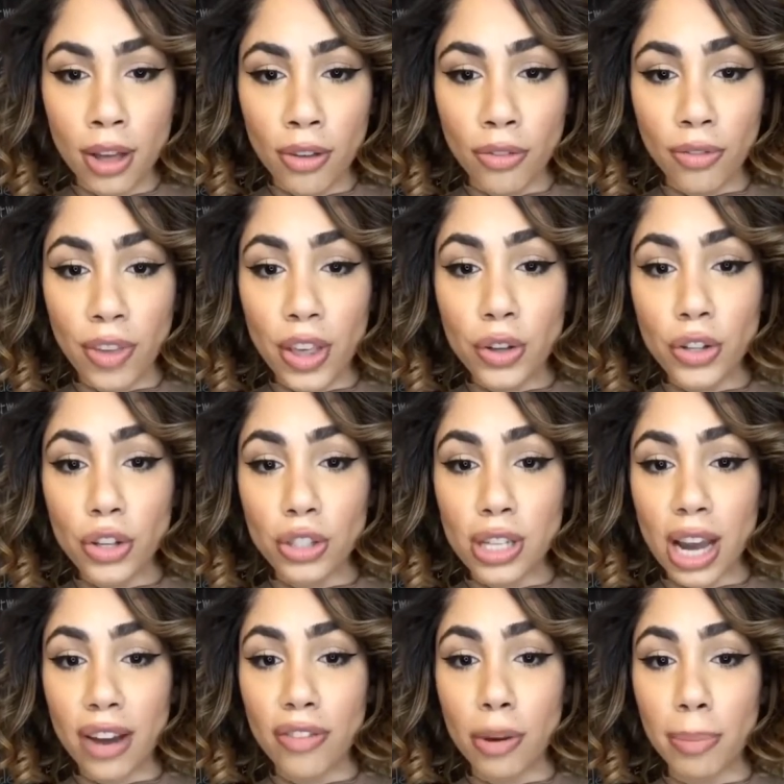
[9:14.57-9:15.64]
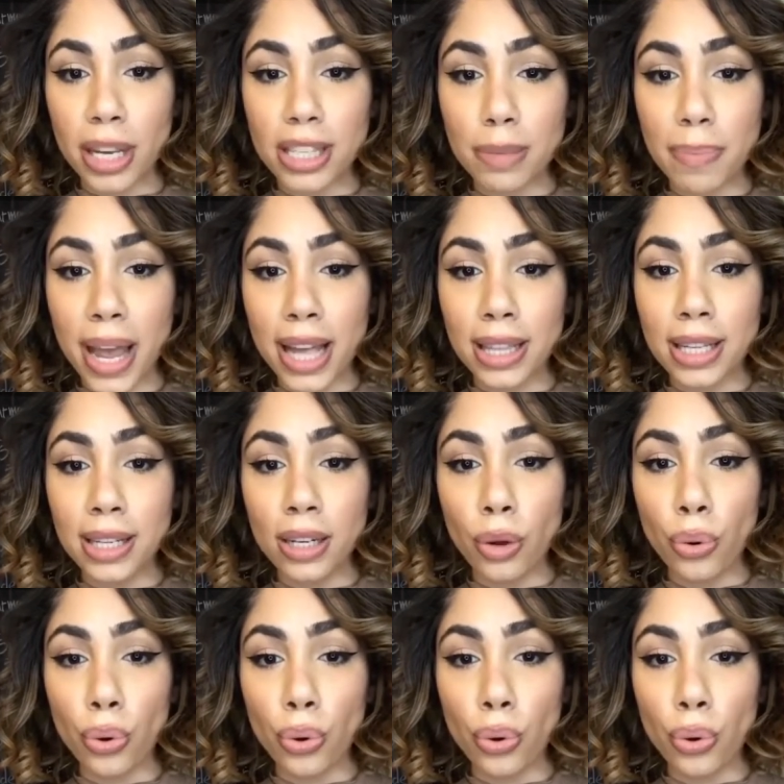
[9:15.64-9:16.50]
feel your diaphragm expanding,